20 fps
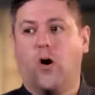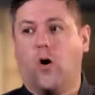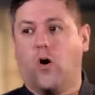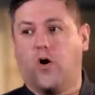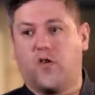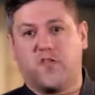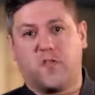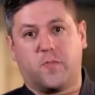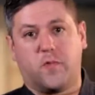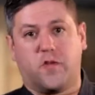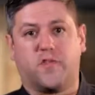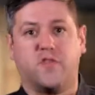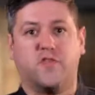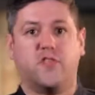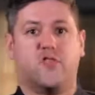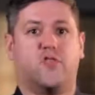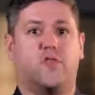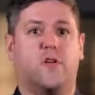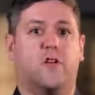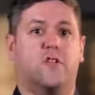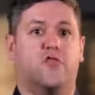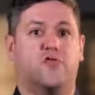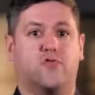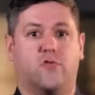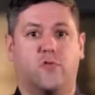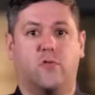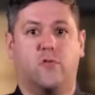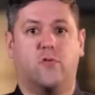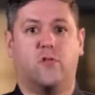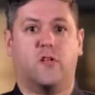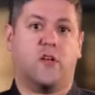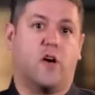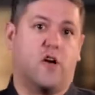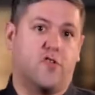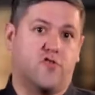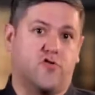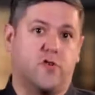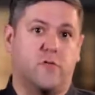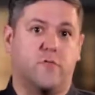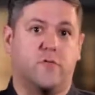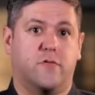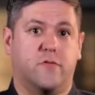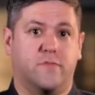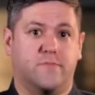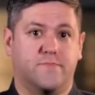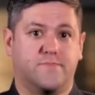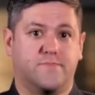or is this person just trying to troll and cause trouble?